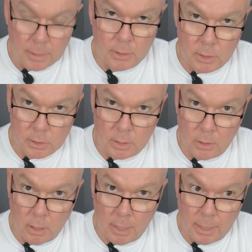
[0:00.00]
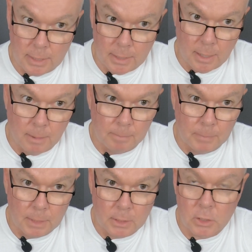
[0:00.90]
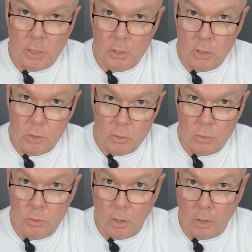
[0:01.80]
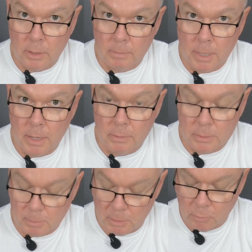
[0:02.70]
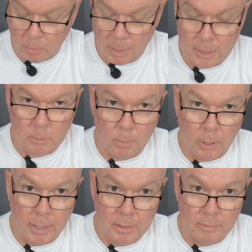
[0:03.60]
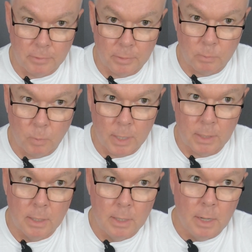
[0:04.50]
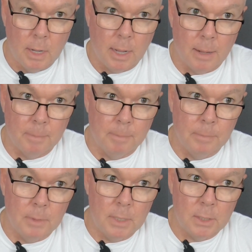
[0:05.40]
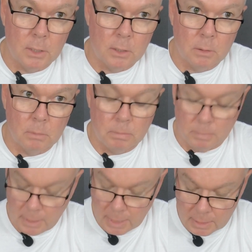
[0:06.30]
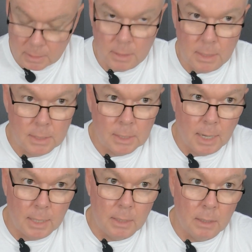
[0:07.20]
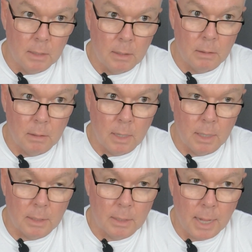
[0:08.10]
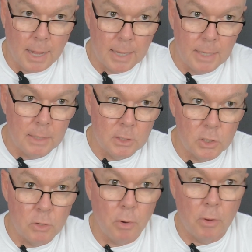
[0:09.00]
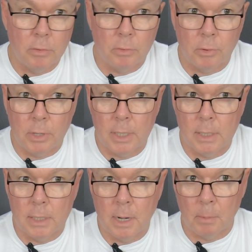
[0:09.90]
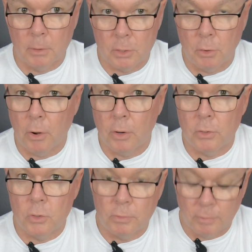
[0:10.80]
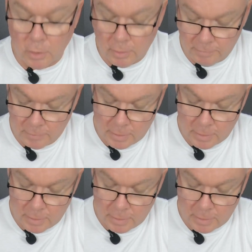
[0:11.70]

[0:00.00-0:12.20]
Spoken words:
this isn't a discontinued item now. It's been replaced by a different one. This kit is a K030025.